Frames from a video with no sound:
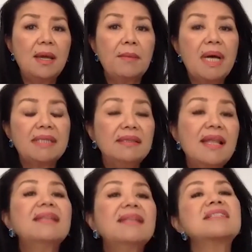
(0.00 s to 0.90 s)
but
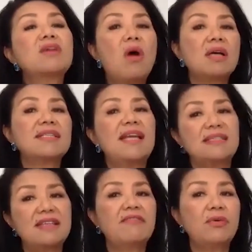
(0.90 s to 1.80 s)
not as costly
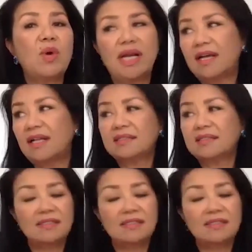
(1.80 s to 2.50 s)
as everyone else.